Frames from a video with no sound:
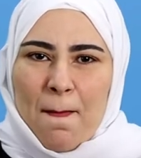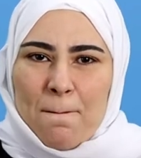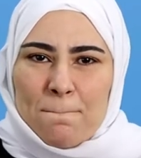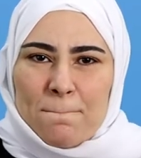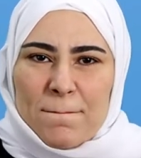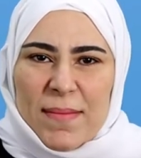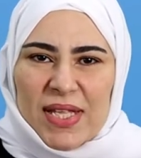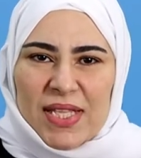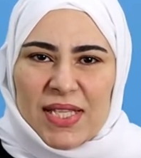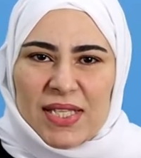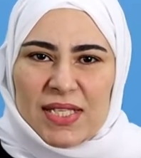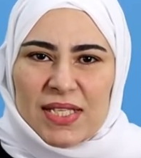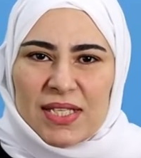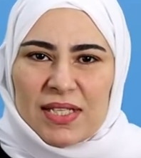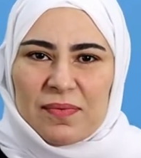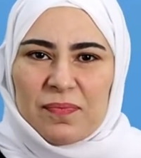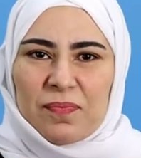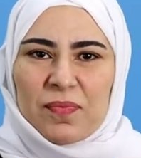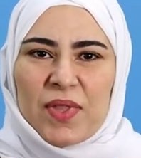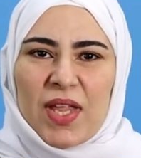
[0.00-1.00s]
I am
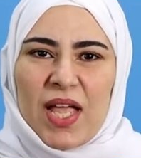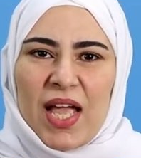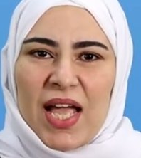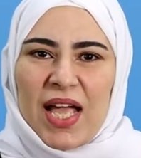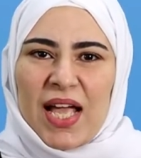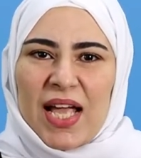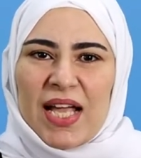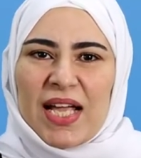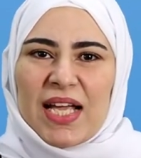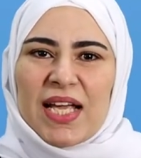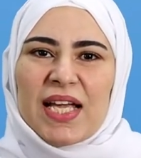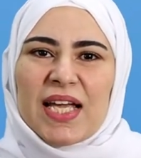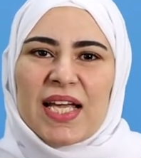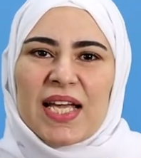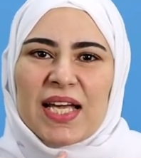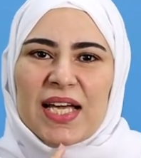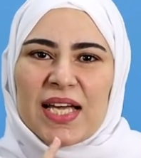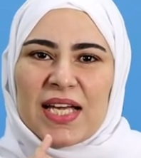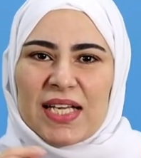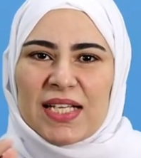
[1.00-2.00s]
absolutely
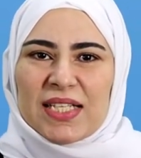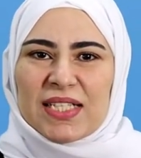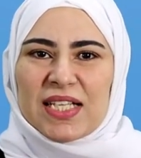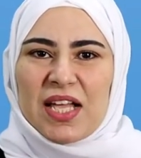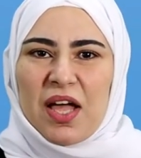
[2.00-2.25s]
amazed. Now,